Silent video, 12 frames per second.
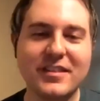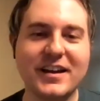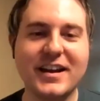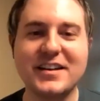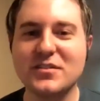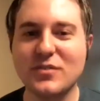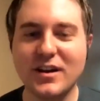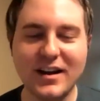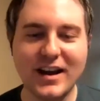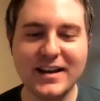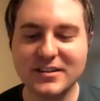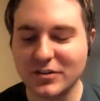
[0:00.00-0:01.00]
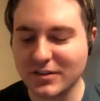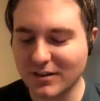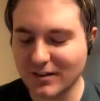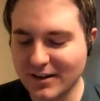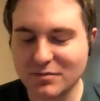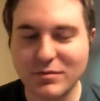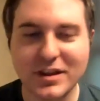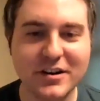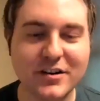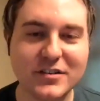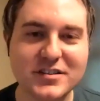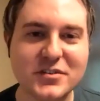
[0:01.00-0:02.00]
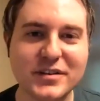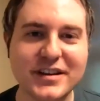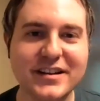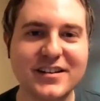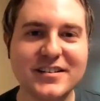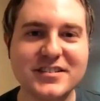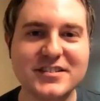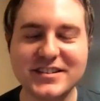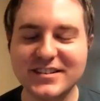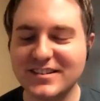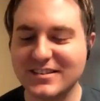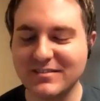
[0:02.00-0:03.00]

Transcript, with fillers: thing I just wanted to ask you in the last minute or two here is just,